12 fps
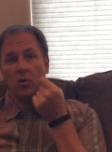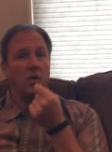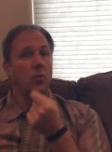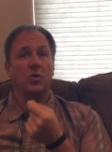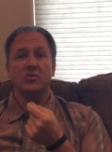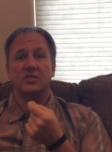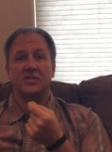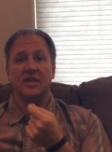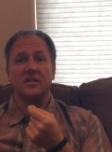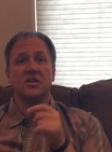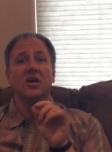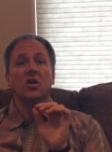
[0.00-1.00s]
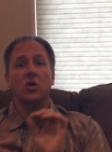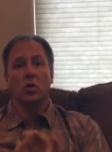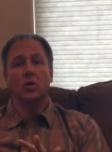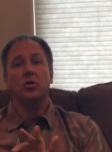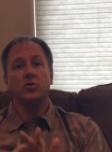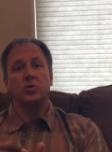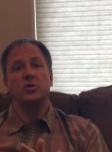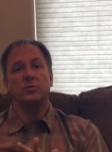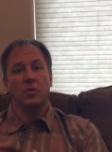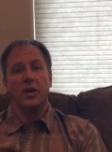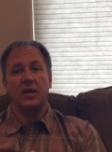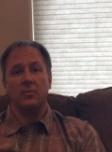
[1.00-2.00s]
or he won't sit, you're close to his
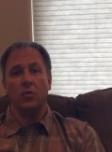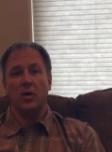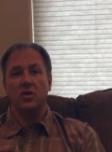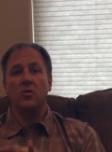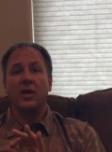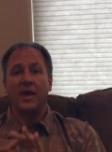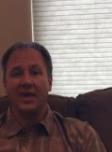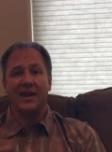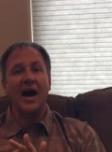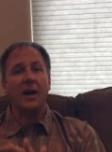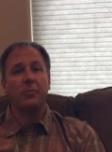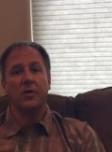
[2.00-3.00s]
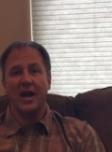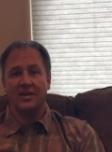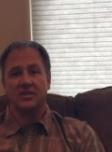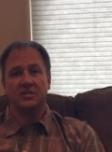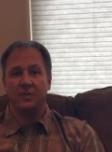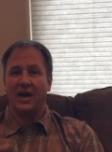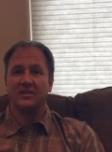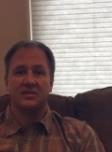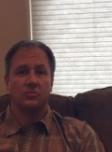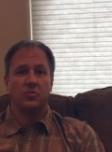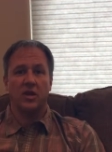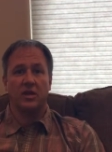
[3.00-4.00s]
breaking point. You cannot practice past
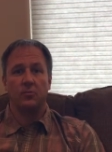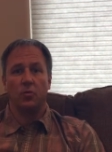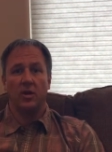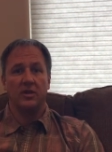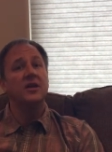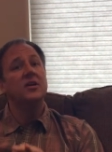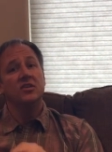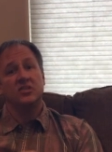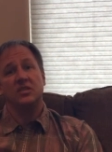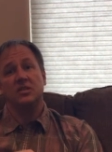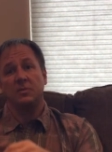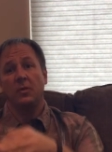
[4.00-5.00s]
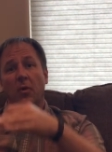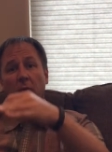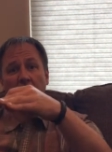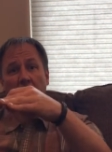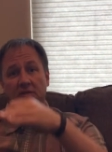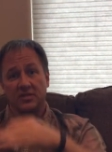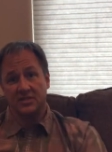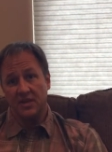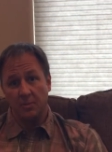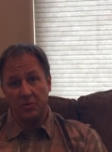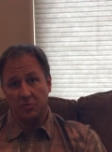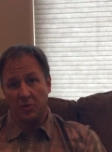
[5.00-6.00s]
the breaking point. This needs to be what we call
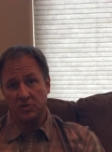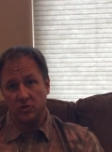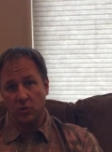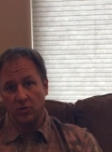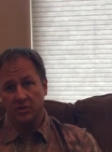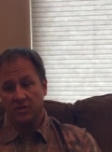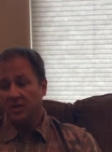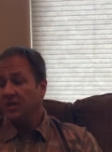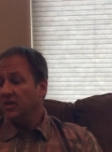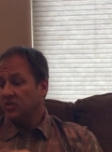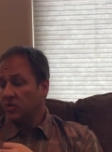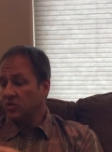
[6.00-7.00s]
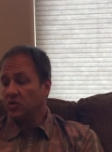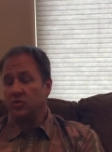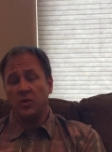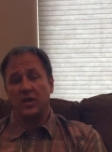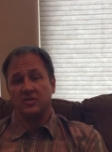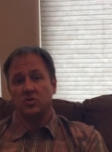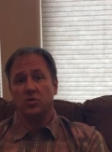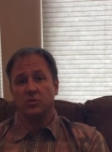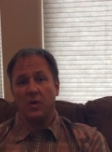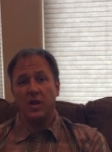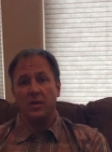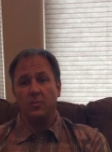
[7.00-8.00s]
sub-threshold. So as soon as we get to his
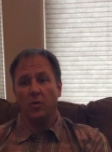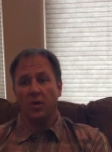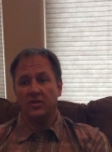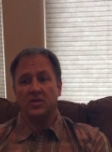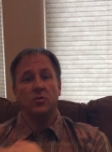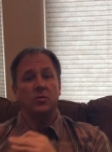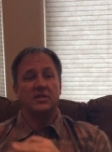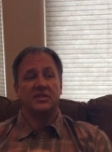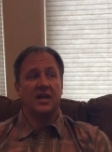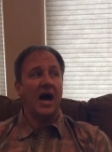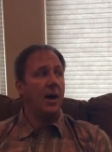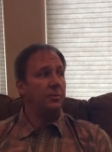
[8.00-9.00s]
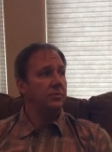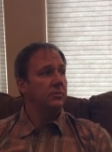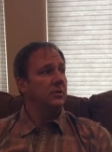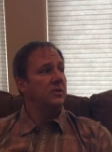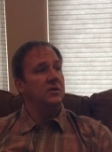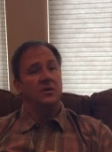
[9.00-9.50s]
breaking point, we stop,